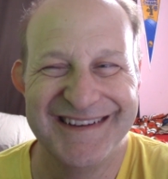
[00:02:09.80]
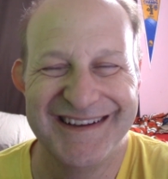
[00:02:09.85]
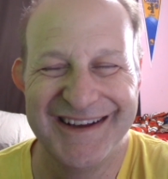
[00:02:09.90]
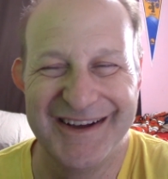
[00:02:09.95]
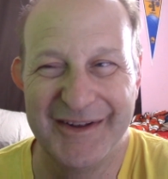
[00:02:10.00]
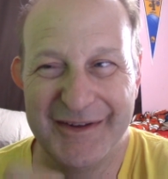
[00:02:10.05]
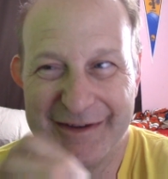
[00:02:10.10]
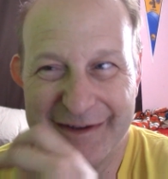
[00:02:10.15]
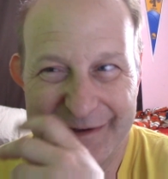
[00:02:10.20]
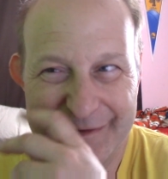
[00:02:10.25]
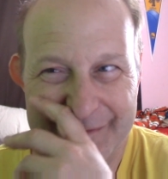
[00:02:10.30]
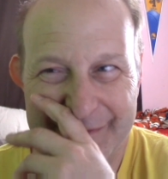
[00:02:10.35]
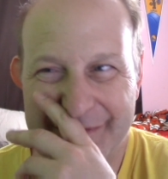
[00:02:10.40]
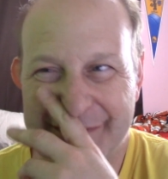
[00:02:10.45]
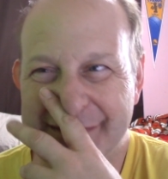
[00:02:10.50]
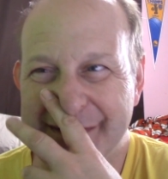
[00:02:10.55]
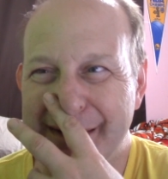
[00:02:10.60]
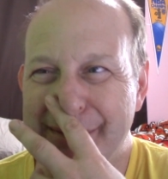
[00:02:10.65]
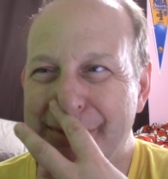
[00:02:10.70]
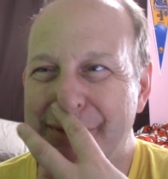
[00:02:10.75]
He'd
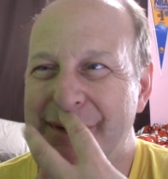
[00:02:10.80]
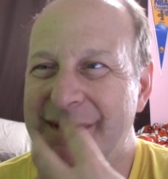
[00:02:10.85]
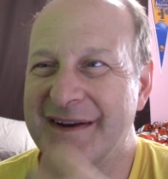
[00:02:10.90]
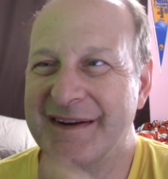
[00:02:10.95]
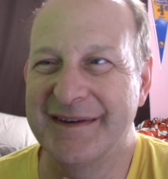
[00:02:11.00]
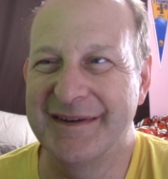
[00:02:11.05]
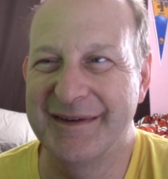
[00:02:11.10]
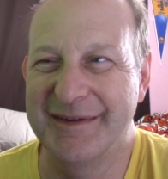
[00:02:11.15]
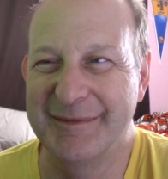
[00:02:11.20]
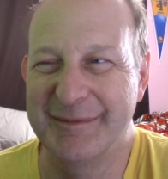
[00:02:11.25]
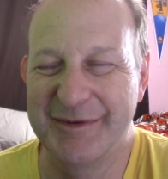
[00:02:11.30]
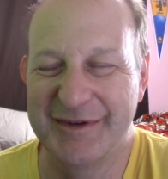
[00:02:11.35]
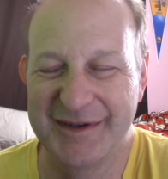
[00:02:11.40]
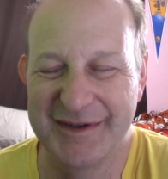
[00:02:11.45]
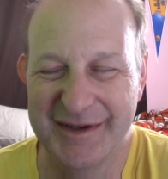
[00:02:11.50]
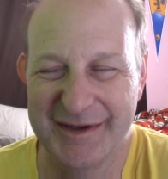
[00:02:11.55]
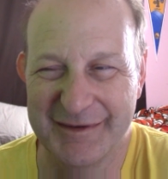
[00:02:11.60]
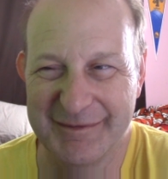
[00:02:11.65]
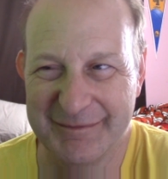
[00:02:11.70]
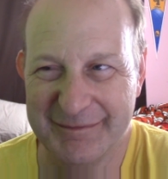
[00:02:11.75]
been separated. He'd
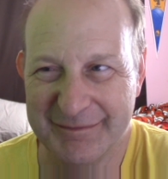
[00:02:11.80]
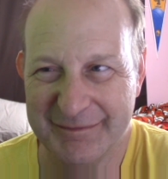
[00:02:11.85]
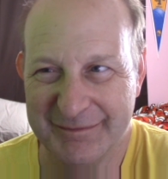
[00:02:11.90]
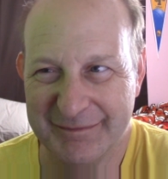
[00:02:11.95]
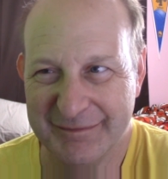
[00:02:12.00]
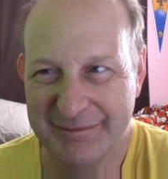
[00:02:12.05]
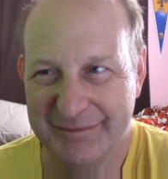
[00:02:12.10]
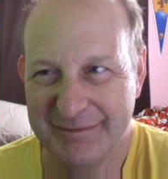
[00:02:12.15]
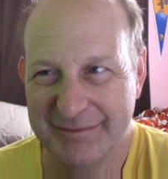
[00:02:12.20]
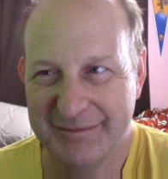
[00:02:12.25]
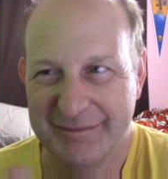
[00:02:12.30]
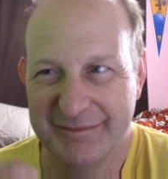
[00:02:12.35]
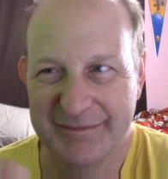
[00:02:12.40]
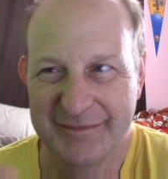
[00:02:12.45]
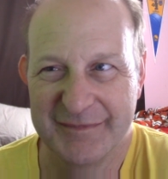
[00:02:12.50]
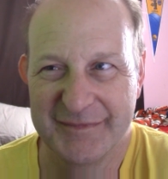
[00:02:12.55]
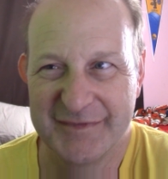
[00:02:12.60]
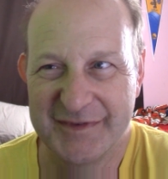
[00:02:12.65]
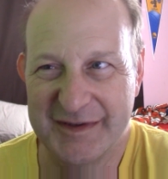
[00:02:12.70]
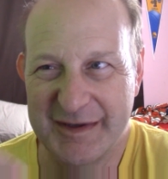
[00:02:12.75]
been
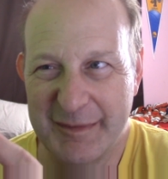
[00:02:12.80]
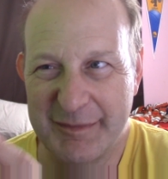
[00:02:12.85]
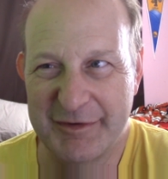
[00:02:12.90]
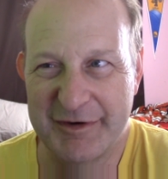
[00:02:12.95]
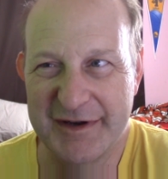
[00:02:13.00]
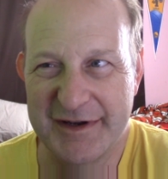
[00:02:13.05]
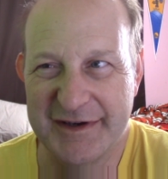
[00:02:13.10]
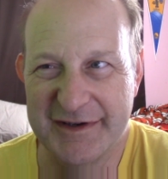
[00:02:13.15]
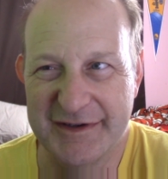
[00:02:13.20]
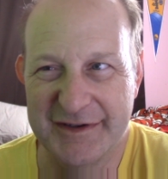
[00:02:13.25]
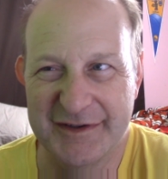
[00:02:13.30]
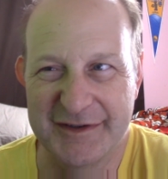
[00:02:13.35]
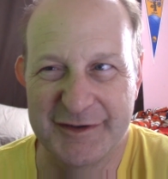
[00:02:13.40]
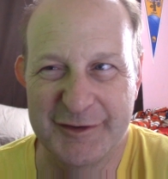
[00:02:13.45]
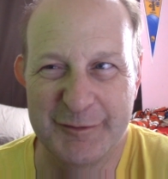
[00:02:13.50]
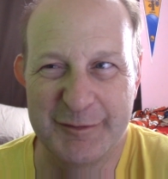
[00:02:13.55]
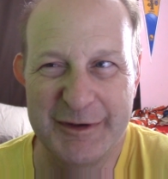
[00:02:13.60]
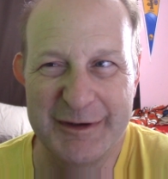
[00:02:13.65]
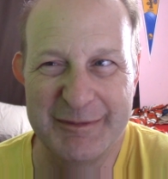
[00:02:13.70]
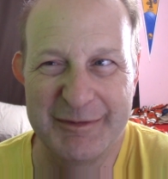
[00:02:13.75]
separated into
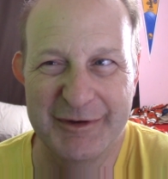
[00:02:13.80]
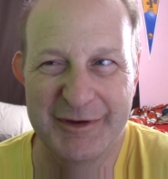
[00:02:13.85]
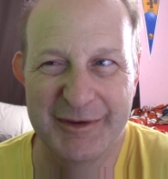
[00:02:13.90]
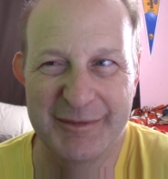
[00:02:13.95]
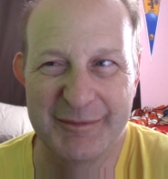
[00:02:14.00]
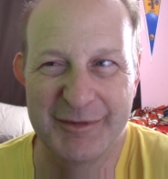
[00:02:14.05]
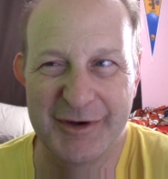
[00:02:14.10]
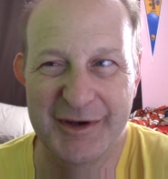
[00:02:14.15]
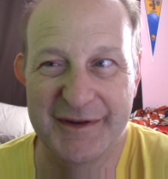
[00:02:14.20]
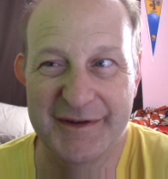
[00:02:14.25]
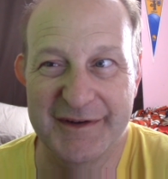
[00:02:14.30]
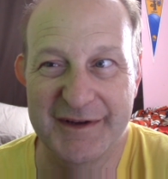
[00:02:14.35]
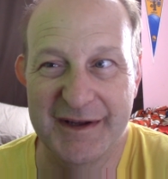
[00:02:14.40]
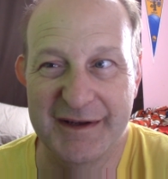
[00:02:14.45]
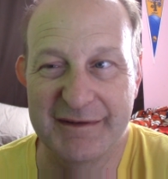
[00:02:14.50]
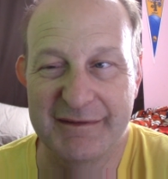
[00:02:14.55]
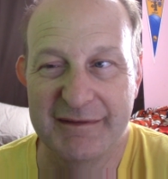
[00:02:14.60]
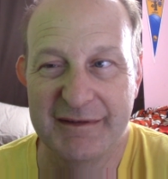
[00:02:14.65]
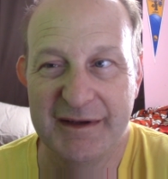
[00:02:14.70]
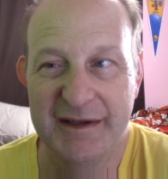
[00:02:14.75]
two people and put on the
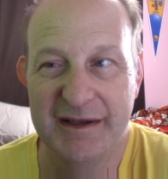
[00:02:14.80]
Titan.